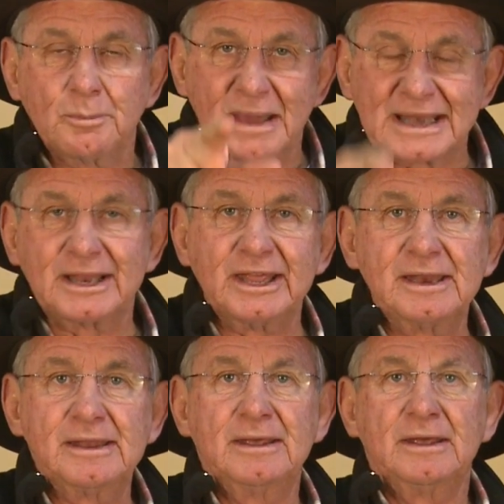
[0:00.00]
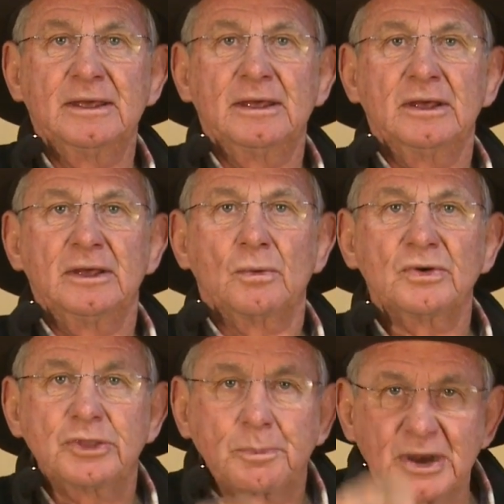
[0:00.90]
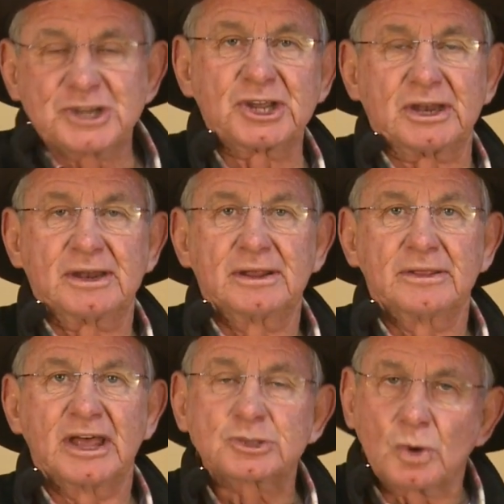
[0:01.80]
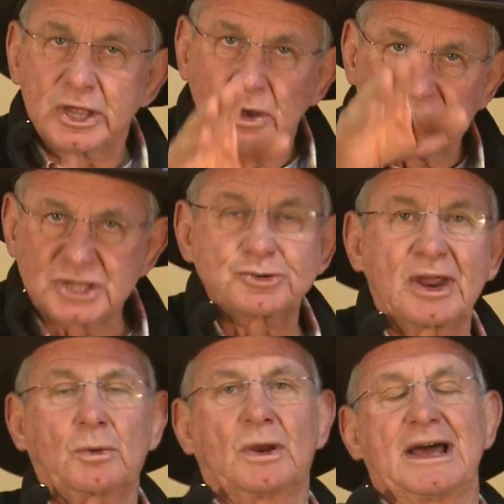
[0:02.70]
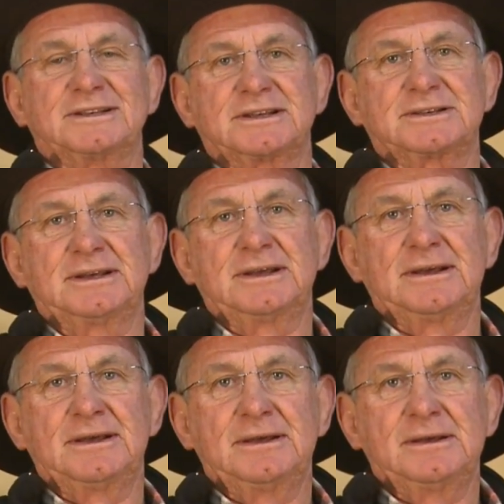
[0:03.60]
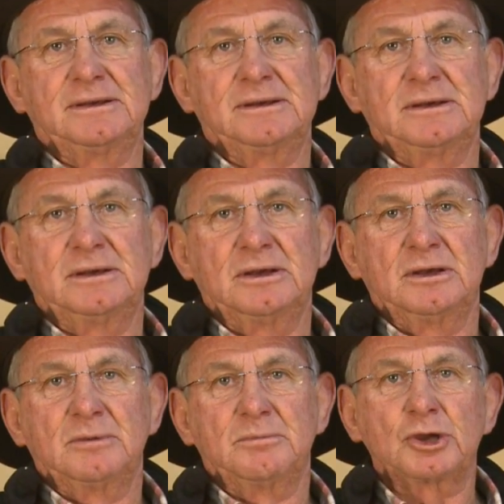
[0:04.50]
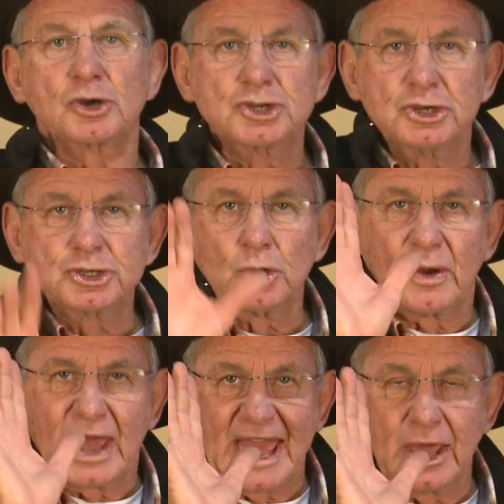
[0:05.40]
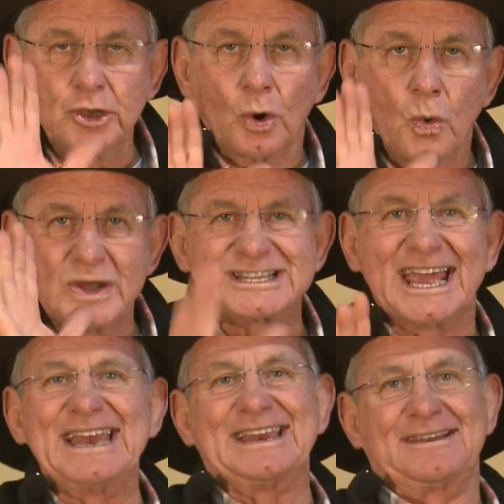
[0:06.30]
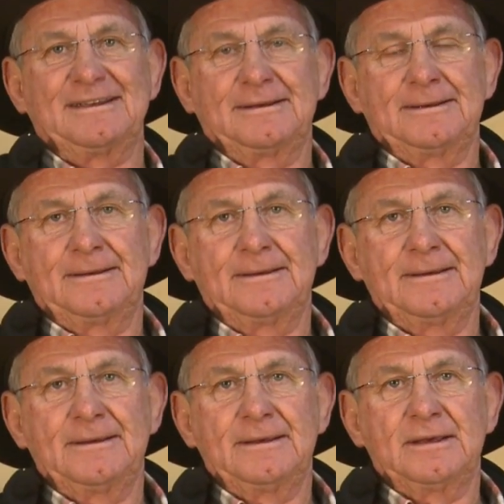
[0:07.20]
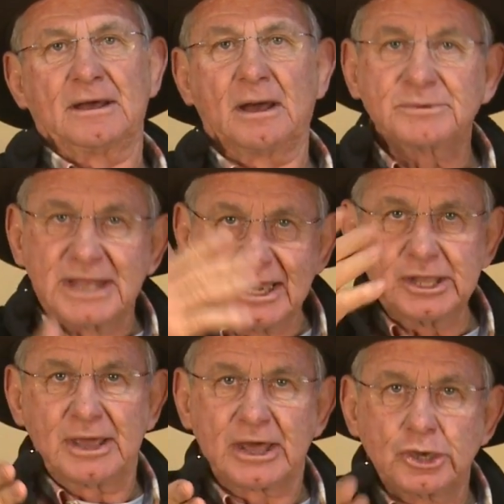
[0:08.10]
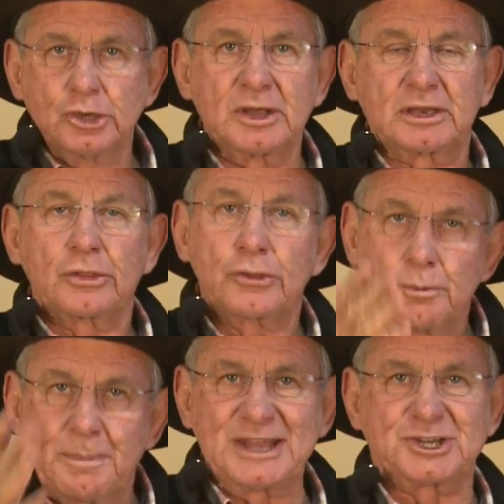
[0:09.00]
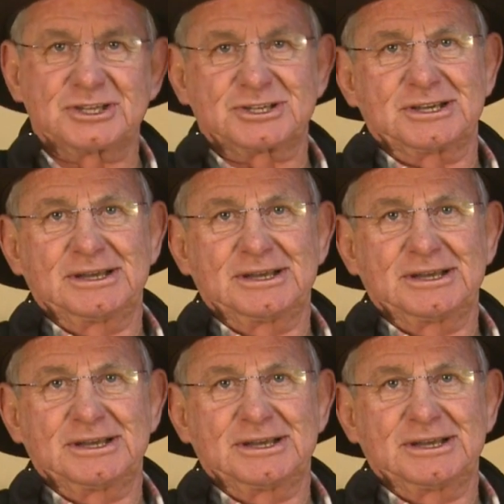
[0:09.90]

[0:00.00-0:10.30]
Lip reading: battling with depression. That's why you're on those tranquilizers. Because you're at your wit's end. I'm telling you how to do it through patience.